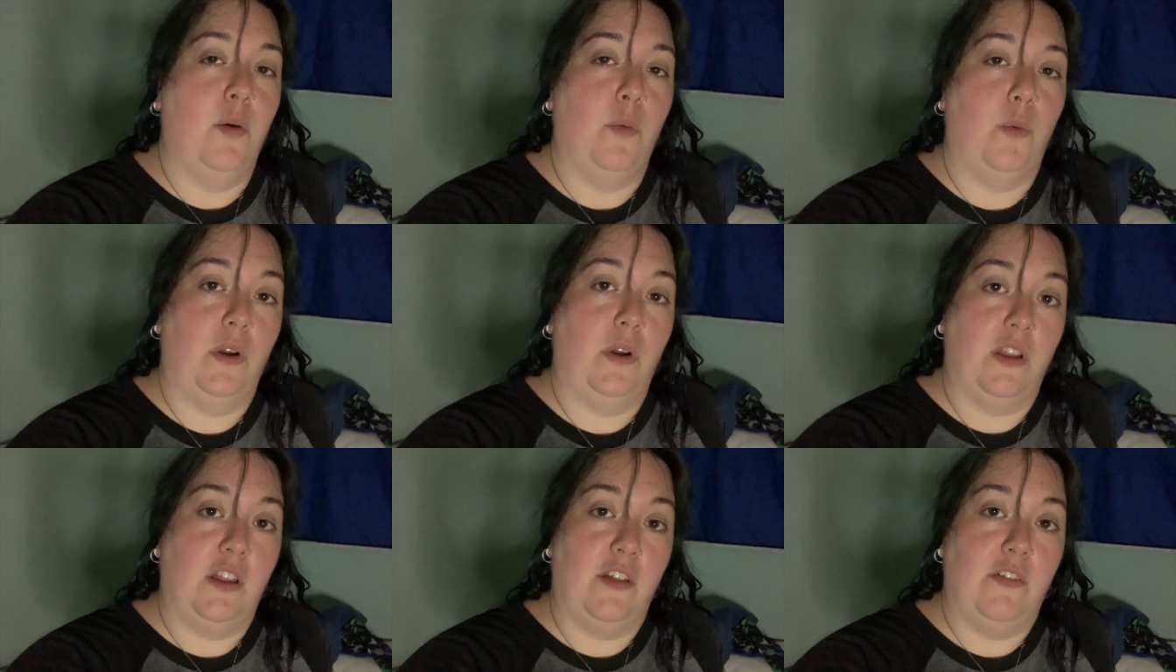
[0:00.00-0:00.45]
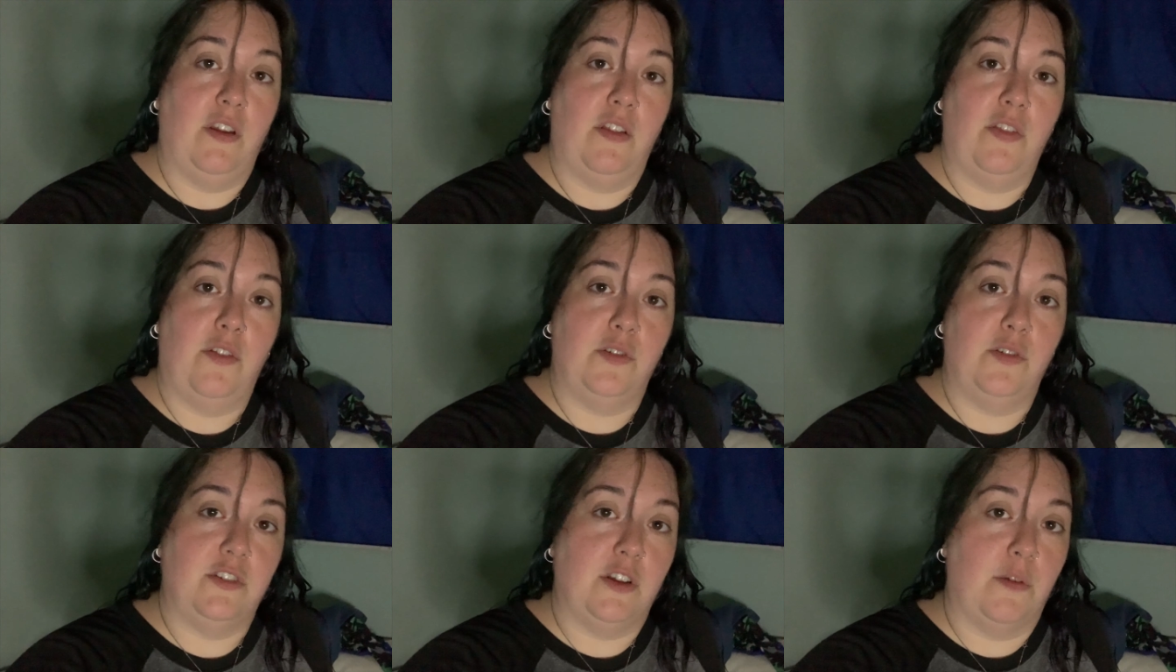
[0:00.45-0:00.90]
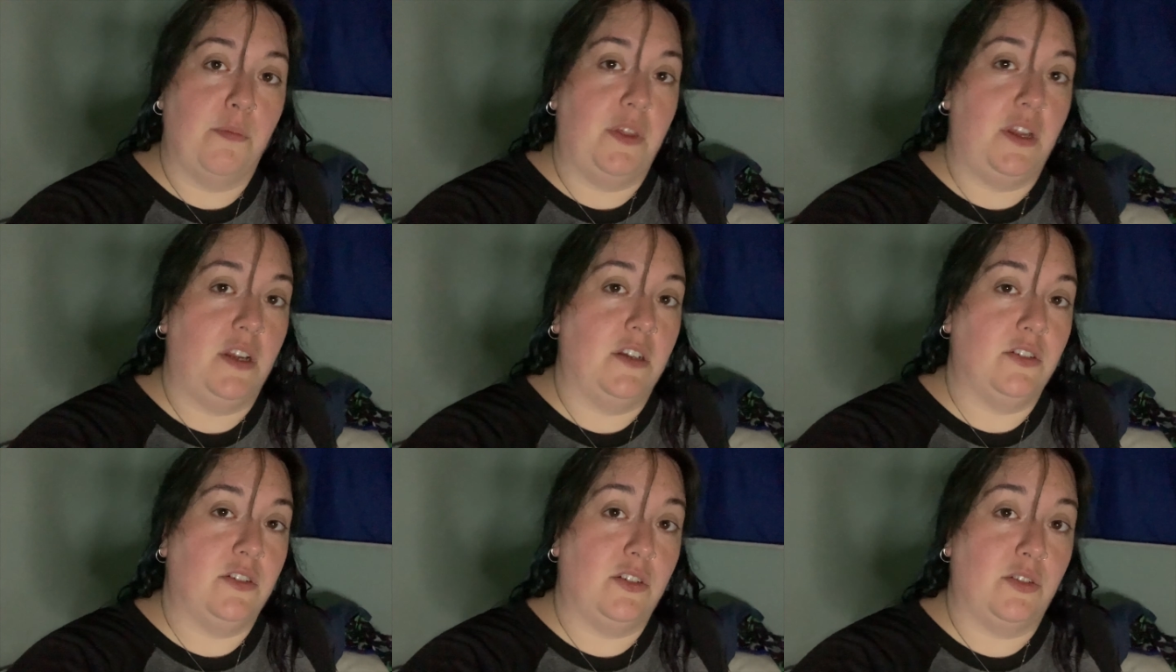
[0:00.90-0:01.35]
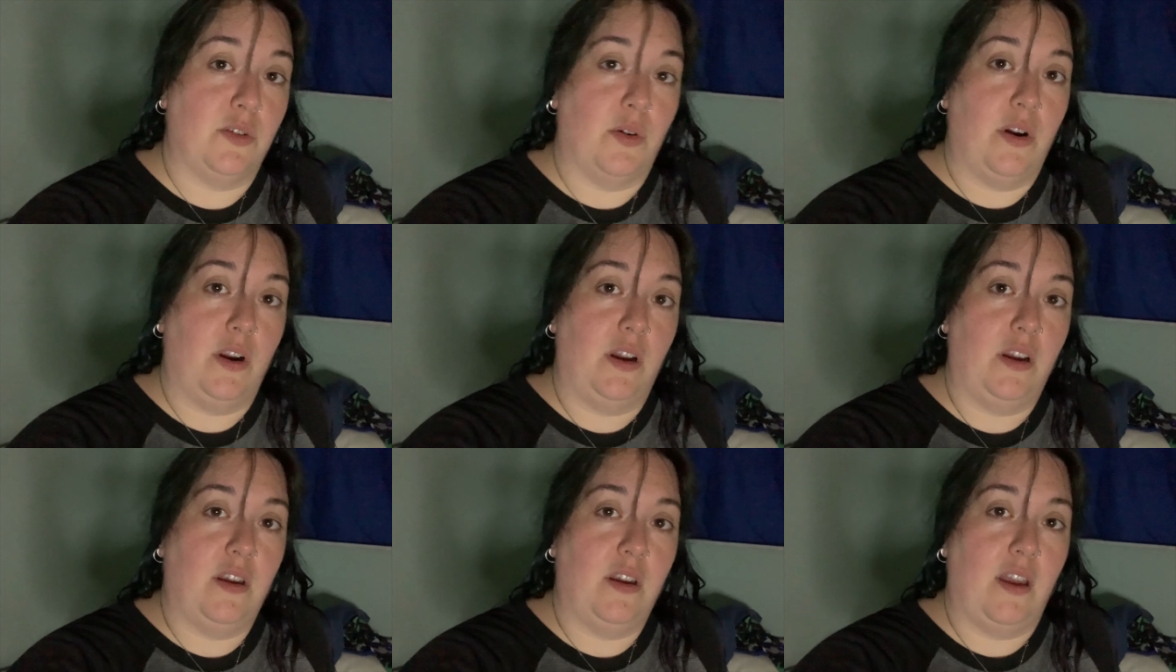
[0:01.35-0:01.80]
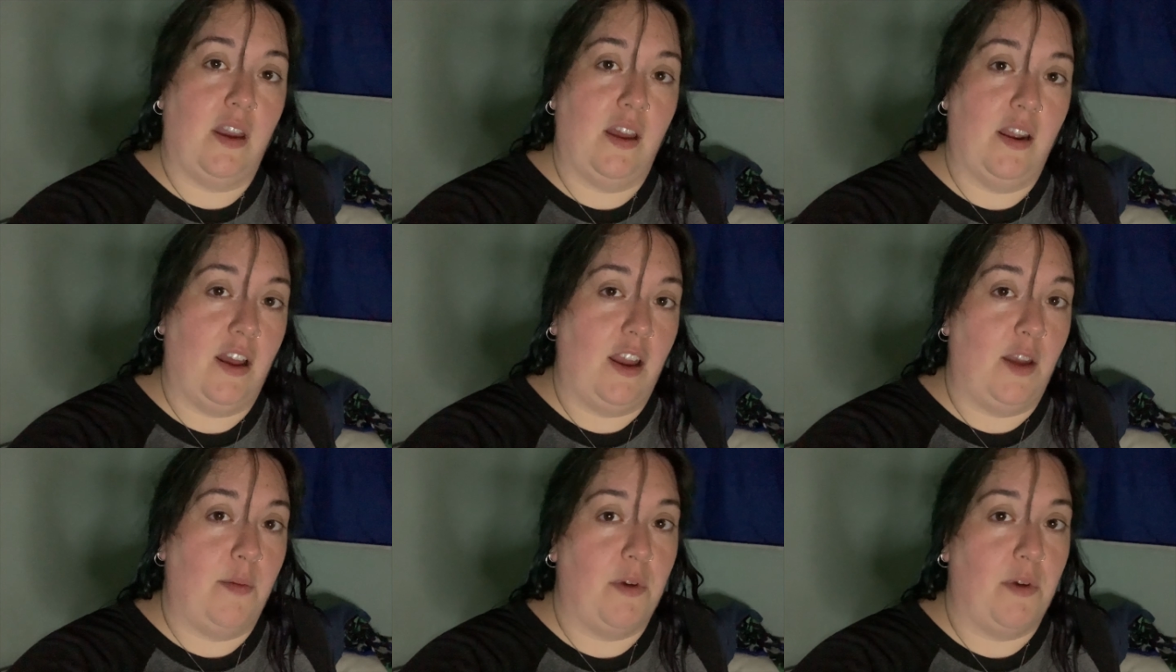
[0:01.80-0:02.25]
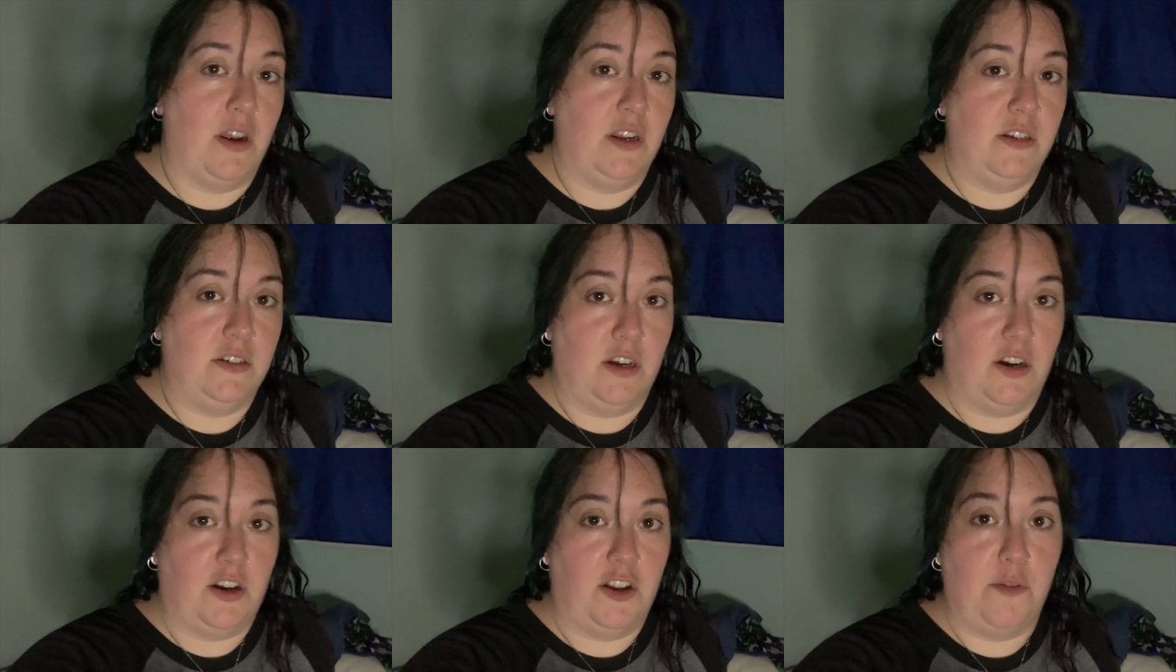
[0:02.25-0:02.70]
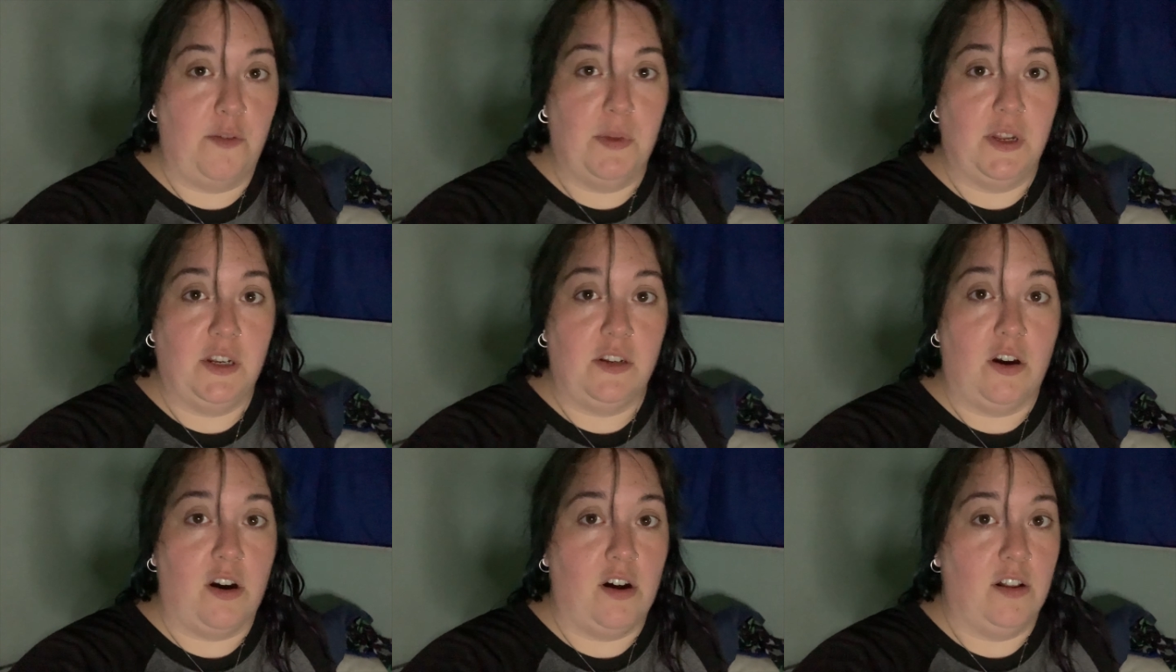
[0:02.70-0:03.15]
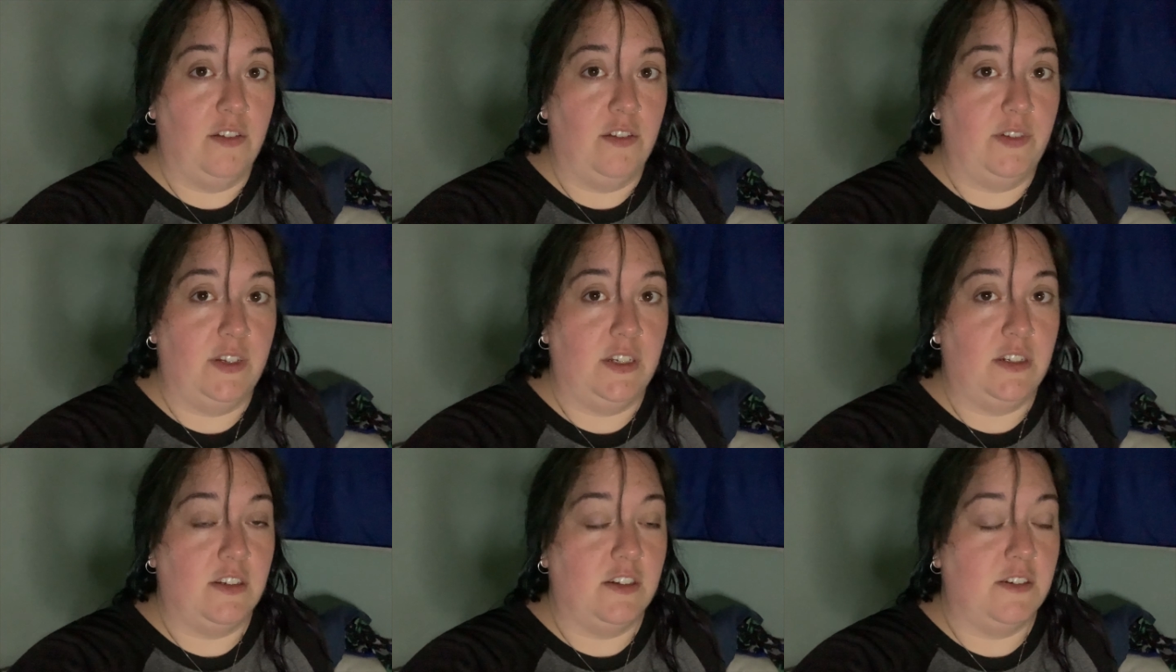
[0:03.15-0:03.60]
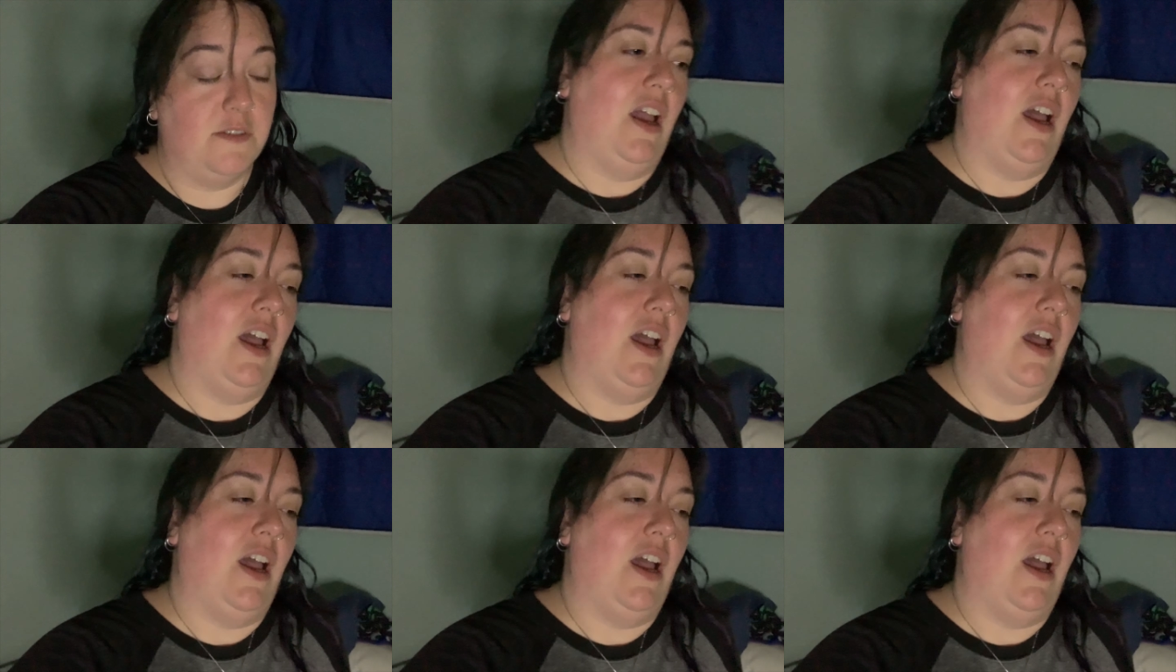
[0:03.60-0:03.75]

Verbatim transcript: We're living through something historic and I am going to document all of it.